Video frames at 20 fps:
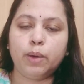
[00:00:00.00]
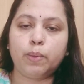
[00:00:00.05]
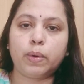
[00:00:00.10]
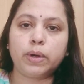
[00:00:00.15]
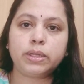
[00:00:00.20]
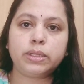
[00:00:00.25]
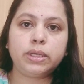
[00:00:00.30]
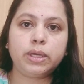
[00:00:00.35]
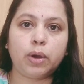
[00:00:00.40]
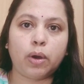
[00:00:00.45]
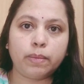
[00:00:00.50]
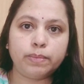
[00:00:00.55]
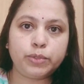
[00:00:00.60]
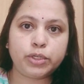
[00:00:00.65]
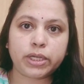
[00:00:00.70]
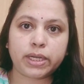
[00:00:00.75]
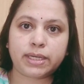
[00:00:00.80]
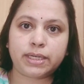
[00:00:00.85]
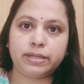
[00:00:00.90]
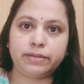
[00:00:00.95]
what are the
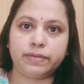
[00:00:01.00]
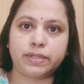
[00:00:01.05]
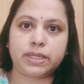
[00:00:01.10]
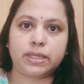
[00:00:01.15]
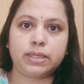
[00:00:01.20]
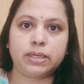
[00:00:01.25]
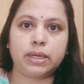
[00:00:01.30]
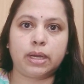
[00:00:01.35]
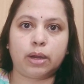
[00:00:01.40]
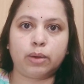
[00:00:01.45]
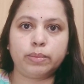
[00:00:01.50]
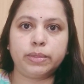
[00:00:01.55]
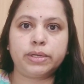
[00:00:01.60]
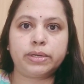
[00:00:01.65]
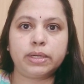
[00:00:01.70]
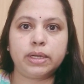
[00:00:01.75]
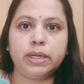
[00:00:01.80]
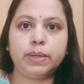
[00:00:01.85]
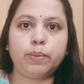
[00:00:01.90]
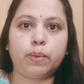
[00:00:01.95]
objectives that the
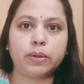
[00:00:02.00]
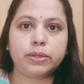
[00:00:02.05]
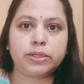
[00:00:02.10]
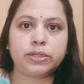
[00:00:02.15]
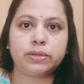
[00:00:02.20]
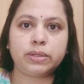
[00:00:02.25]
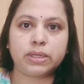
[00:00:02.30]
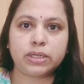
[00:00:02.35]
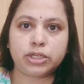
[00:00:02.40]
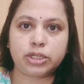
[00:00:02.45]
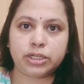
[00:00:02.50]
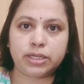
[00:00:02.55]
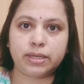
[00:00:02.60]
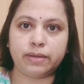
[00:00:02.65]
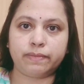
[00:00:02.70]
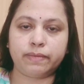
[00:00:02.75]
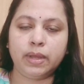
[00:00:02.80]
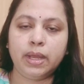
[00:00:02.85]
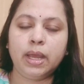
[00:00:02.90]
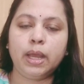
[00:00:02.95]
government really wants to
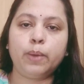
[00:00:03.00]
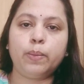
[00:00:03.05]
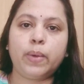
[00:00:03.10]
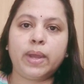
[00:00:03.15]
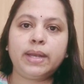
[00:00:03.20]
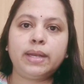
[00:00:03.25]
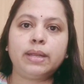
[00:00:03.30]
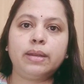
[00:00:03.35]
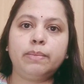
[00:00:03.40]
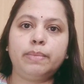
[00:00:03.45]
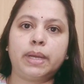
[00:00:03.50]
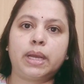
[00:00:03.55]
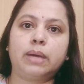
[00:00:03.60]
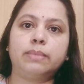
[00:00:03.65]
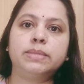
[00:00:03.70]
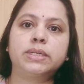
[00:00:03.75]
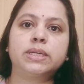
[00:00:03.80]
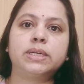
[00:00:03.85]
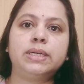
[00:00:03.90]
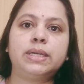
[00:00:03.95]
achieve when it
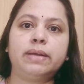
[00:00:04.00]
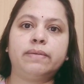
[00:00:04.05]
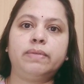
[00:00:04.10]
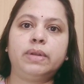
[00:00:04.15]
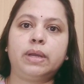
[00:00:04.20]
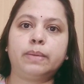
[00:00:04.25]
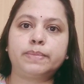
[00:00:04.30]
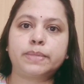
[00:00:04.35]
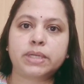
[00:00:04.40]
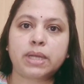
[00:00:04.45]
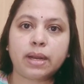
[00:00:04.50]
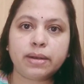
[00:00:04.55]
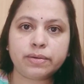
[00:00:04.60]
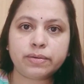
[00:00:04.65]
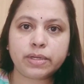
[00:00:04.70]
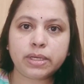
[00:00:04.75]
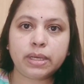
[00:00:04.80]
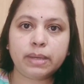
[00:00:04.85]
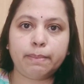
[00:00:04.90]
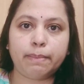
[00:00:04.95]
becomes a developed
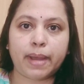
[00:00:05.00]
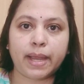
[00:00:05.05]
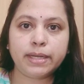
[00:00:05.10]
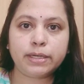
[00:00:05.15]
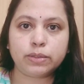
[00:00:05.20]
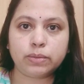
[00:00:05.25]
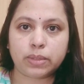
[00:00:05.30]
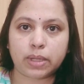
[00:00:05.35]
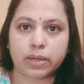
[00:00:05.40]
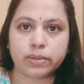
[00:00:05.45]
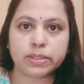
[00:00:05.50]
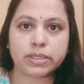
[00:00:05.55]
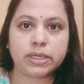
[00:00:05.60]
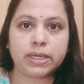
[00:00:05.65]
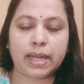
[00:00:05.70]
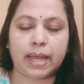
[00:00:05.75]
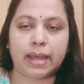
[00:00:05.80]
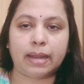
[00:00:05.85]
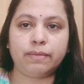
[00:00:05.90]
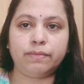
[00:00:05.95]
country by
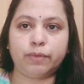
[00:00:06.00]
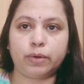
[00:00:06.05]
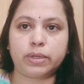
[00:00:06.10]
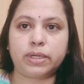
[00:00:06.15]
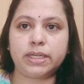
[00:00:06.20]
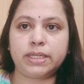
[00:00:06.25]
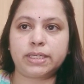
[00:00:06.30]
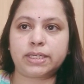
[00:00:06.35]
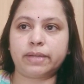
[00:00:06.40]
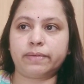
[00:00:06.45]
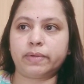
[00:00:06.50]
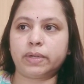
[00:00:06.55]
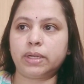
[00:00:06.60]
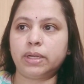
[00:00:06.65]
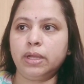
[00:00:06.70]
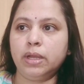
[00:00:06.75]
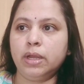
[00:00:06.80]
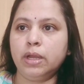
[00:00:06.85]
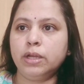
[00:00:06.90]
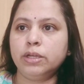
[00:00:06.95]

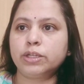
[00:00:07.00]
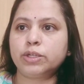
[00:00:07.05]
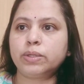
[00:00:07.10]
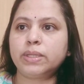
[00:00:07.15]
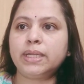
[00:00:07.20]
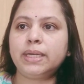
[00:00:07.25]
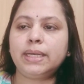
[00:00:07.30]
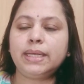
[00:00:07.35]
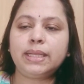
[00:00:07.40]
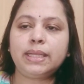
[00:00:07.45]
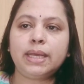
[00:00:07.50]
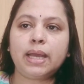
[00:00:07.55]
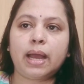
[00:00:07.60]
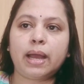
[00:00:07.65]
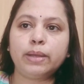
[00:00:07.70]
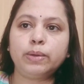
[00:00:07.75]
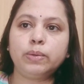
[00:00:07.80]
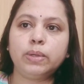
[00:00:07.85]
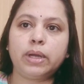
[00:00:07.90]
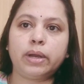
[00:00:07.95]
2047. So the NITI
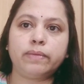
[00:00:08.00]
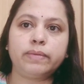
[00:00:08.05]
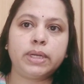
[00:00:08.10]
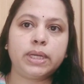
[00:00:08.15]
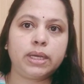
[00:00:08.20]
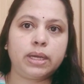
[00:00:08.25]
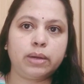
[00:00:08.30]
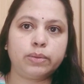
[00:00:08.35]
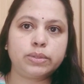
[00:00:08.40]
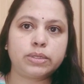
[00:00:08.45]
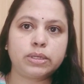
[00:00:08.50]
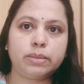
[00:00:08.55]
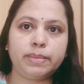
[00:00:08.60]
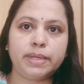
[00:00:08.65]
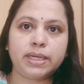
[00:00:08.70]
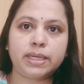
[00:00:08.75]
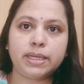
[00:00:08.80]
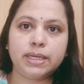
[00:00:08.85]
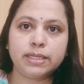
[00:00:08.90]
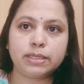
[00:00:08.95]
Ayog Governing Council
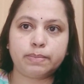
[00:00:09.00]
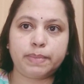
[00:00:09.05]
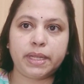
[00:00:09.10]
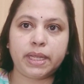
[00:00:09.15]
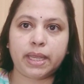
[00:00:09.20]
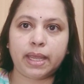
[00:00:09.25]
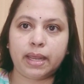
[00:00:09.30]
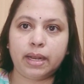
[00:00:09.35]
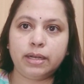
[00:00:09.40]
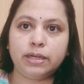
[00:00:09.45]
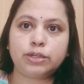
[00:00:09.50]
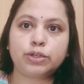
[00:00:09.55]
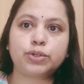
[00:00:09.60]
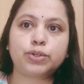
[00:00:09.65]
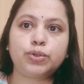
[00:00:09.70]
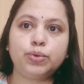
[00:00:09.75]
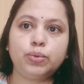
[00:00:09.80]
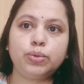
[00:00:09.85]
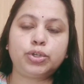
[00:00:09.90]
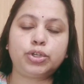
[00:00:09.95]
meeting is being held
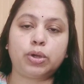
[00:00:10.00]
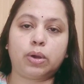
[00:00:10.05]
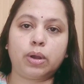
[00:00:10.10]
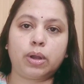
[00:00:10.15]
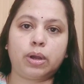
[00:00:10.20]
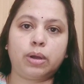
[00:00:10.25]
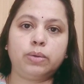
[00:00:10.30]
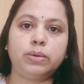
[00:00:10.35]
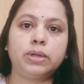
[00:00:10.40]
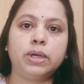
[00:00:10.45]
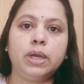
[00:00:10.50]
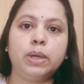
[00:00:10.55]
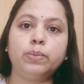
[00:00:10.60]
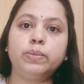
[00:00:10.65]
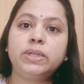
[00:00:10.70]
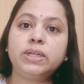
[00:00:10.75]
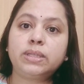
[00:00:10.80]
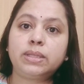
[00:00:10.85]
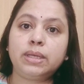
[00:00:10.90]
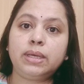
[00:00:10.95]
to chalk out
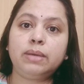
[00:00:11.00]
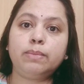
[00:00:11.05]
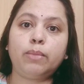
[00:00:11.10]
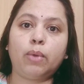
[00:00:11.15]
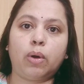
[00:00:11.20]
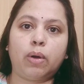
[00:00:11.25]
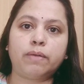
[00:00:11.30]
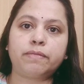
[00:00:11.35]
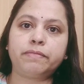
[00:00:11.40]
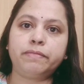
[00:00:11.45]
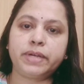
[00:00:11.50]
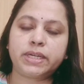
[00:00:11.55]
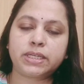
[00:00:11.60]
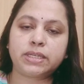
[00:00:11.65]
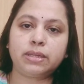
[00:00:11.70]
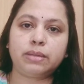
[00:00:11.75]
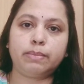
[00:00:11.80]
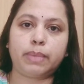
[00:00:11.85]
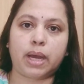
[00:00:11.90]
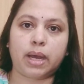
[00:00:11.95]
with the theme of
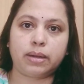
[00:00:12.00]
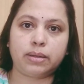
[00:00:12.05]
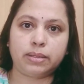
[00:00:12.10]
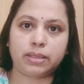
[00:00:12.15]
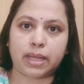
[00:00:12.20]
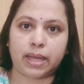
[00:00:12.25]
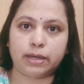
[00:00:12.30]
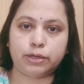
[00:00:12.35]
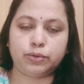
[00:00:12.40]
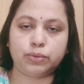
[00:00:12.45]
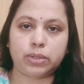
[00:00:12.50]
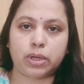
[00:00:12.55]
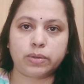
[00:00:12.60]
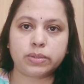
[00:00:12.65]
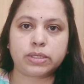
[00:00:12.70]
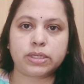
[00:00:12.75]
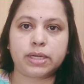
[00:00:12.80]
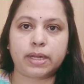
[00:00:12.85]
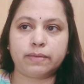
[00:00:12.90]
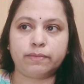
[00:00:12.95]
Viksit Bharat at
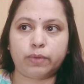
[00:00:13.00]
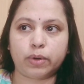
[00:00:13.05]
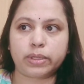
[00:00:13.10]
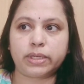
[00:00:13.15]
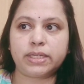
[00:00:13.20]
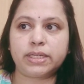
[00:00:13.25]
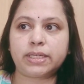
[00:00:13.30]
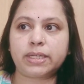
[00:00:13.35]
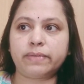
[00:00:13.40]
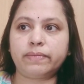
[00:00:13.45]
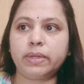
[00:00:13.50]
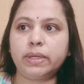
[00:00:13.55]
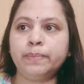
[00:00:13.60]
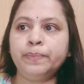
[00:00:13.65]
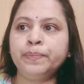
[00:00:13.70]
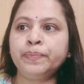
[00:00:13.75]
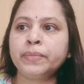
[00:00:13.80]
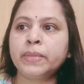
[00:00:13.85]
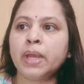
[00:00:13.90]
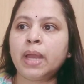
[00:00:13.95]

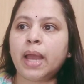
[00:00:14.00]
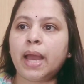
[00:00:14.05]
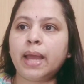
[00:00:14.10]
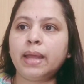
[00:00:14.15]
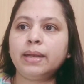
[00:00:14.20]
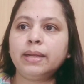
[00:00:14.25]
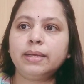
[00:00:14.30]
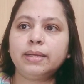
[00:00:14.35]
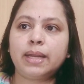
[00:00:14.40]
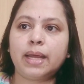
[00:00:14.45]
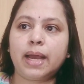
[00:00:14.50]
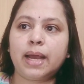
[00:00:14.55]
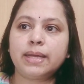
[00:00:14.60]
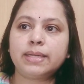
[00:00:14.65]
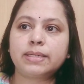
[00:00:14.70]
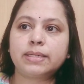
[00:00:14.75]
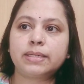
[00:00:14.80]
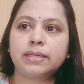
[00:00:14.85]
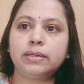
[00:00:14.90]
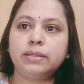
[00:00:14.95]
2047, and it
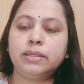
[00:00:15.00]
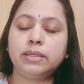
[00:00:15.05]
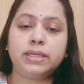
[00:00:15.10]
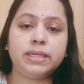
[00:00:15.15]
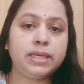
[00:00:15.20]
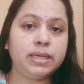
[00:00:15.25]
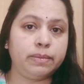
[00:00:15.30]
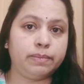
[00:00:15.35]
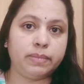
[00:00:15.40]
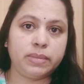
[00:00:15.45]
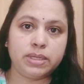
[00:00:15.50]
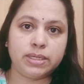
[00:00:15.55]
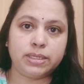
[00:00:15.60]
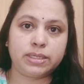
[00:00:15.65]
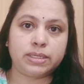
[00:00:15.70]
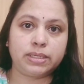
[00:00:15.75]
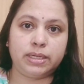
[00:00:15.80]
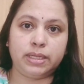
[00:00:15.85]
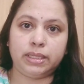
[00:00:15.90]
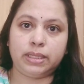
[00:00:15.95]
has the team
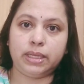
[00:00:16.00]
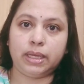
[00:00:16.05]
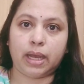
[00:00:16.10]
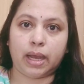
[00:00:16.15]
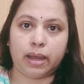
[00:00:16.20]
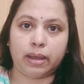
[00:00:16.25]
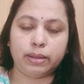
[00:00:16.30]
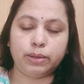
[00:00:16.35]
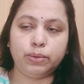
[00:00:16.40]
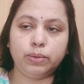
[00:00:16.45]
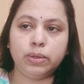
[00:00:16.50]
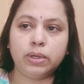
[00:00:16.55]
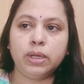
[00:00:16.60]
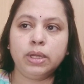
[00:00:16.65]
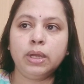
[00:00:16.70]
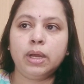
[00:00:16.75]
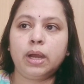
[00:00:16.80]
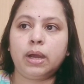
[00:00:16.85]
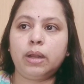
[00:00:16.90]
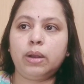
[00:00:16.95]
is the NITI Ayog
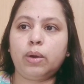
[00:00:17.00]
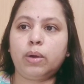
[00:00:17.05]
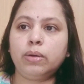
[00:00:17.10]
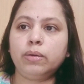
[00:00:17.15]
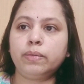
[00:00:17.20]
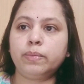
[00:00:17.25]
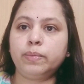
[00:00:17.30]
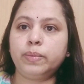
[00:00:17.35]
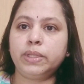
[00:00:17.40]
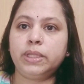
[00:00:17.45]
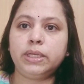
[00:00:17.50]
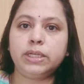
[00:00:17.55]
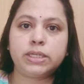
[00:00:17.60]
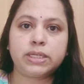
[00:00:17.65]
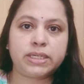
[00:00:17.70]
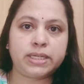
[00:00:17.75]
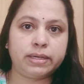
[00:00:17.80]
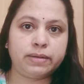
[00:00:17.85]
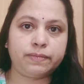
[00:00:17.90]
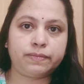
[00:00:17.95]
along with the
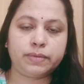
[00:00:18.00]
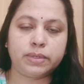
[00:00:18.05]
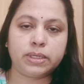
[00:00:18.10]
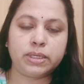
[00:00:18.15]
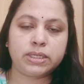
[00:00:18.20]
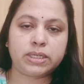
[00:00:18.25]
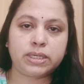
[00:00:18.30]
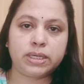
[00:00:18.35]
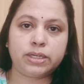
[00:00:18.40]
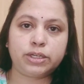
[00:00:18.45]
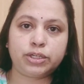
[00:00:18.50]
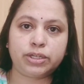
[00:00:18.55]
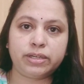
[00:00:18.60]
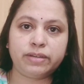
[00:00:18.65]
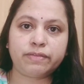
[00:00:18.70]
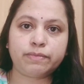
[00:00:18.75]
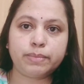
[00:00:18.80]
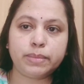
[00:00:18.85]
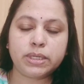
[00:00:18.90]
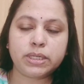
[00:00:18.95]
state
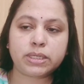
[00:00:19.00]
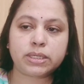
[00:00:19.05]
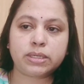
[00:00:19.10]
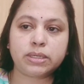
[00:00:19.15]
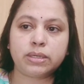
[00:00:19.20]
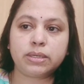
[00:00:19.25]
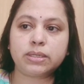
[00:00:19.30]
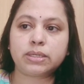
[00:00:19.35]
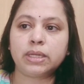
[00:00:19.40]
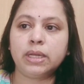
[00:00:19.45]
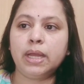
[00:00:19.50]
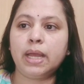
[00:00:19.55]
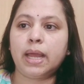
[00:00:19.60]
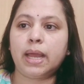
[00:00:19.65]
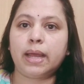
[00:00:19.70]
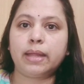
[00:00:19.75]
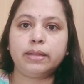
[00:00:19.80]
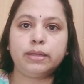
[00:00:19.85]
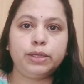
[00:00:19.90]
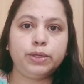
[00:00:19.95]
chief ministers
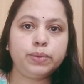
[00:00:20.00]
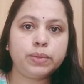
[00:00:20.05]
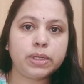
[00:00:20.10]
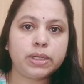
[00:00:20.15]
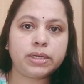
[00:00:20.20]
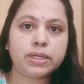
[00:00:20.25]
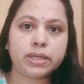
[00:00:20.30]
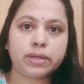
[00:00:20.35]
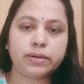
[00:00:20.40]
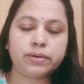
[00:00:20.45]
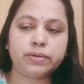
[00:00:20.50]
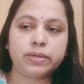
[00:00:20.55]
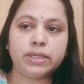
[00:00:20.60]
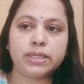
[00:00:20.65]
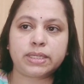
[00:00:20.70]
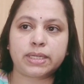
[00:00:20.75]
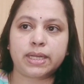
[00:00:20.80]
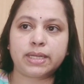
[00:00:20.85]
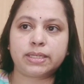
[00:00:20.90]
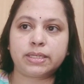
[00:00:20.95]
and the union
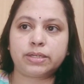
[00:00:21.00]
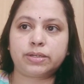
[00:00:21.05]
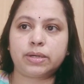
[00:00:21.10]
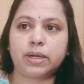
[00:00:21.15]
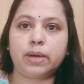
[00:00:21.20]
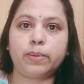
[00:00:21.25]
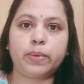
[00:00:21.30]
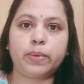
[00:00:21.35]
territories, etc.,